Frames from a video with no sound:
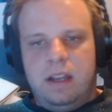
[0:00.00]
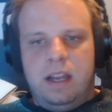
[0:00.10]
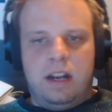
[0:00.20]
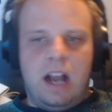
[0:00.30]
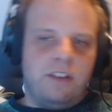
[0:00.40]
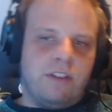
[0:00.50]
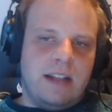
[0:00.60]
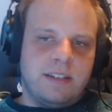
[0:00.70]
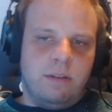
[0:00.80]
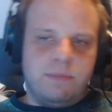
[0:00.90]
In
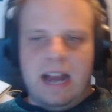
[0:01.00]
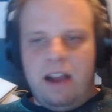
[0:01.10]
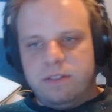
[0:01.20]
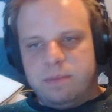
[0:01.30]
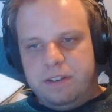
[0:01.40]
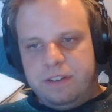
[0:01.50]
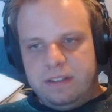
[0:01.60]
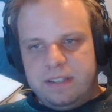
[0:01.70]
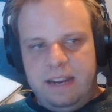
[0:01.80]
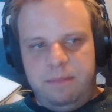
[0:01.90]
contrast, HomesNOW's
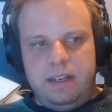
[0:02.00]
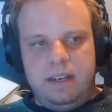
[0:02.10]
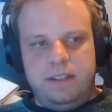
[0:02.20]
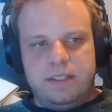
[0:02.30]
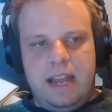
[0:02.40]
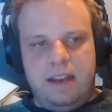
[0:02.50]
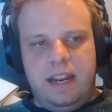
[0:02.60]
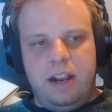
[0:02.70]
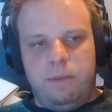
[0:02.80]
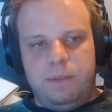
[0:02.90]
mission statement is
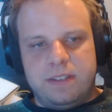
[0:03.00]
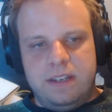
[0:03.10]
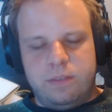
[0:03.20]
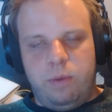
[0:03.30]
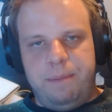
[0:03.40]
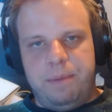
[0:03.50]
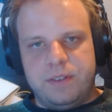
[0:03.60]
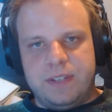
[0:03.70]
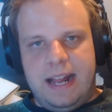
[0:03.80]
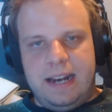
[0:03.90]
ending homelessness one
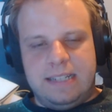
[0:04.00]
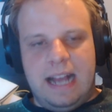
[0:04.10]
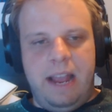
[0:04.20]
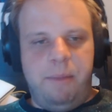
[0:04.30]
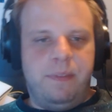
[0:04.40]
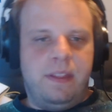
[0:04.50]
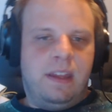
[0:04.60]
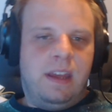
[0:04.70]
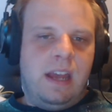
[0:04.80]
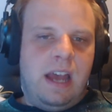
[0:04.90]
person at a time.
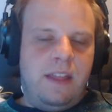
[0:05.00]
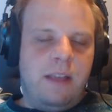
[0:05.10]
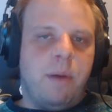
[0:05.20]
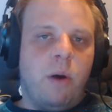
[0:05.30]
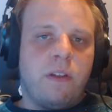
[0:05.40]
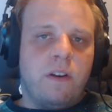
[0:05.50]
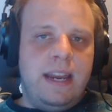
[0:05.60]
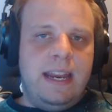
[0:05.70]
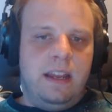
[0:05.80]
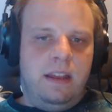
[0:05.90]
I think both are
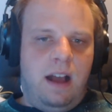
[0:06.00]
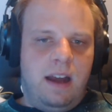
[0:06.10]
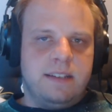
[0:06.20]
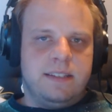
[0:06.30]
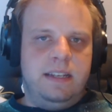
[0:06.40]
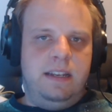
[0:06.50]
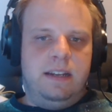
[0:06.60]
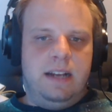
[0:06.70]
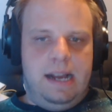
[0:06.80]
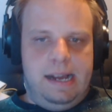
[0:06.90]
needed, honestly.
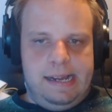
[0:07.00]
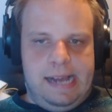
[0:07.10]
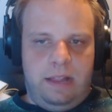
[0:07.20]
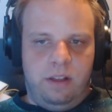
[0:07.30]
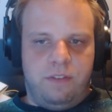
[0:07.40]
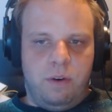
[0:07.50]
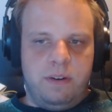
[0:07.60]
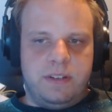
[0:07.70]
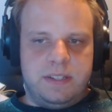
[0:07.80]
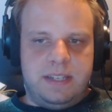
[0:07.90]
I look
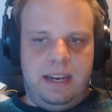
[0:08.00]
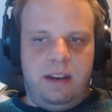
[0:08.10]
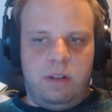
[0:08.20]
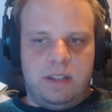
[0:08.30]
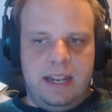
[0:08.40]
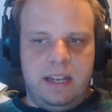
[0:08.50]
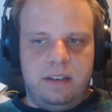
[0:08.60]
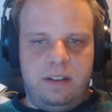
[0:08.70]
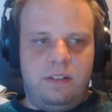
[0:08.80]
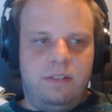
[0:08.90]
forward to seeing what they can
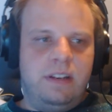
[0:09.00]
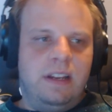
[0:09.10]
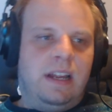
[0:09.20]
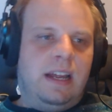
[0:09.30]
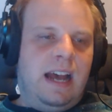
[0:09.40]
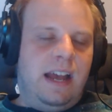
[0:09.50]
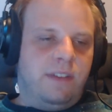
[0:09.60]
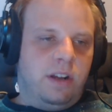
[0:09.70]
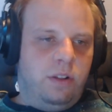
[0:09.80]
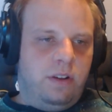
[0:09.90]
do.
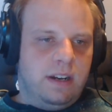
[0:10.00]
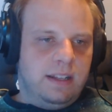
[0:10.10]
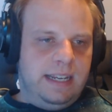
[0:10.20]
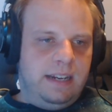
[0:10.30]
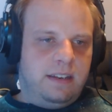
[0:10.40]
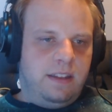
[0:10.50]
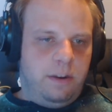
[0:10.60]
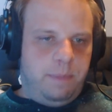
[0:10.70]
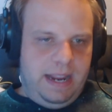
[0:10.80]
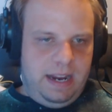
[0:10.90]
I've included a link to
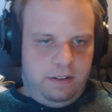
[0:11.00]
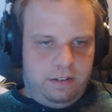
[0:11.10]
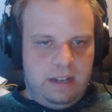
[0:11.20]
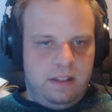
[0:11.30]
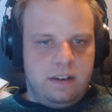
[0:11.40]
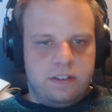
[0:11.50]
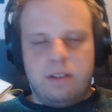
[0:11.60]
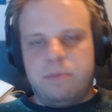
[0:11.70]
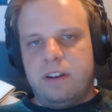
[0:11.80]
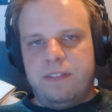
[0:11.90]
their page in the
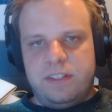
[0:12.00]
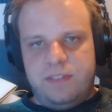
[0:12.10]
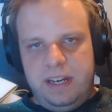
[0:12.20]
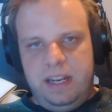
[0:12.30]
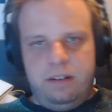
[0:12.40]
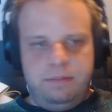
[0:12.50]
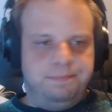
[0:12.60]
description of this video.